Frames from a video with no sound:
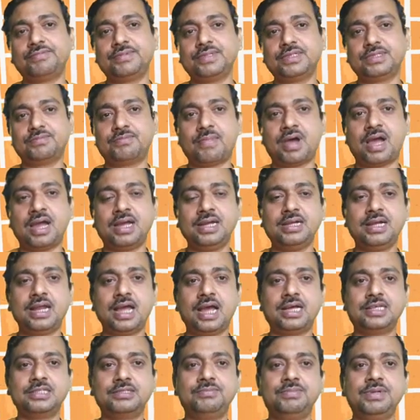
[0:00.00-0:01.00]
his mind
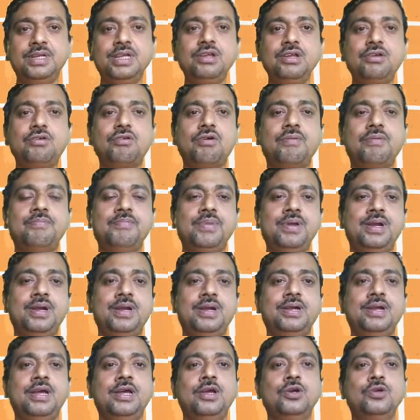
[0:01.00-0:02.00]
has been
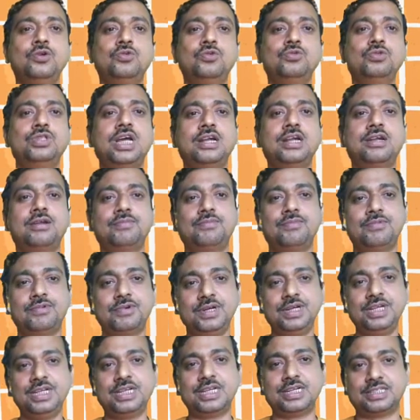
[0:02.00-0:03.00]
compared to that of
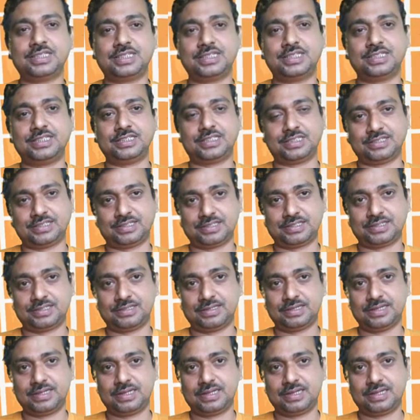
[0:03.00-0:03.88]
winter seasons.